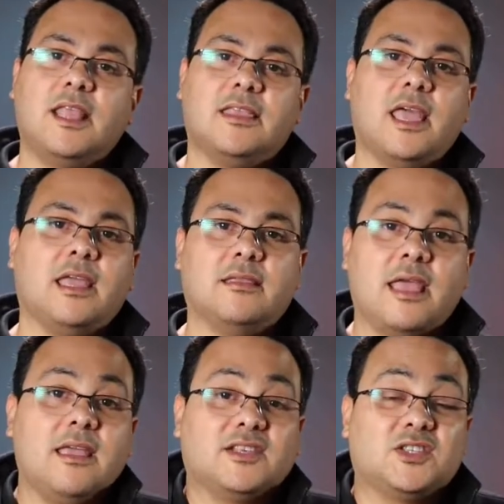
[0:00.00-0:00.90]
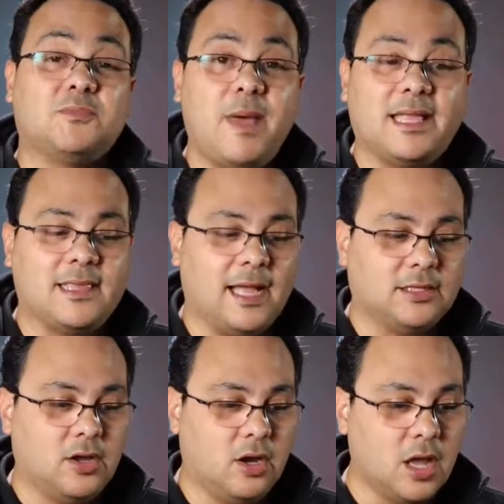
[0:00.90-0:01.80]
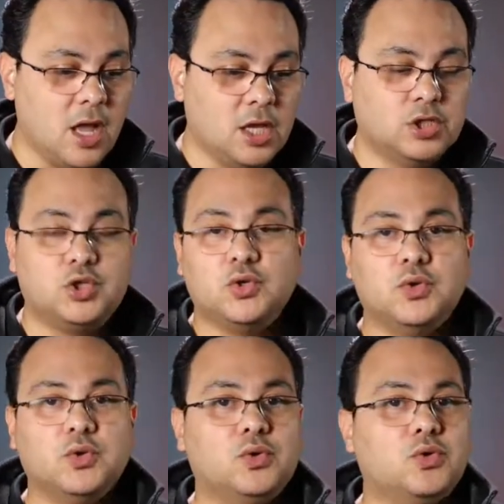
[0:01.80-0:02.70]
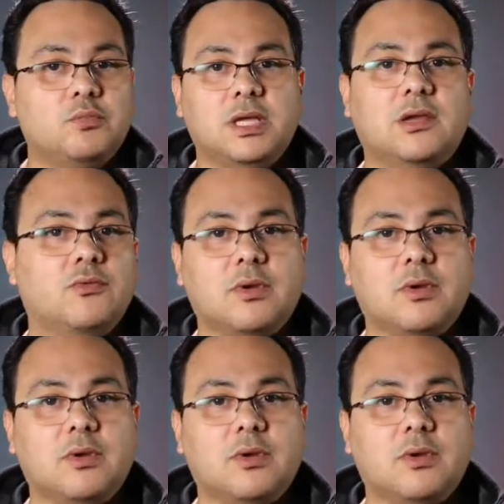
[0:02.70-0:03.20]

they expect that dog to be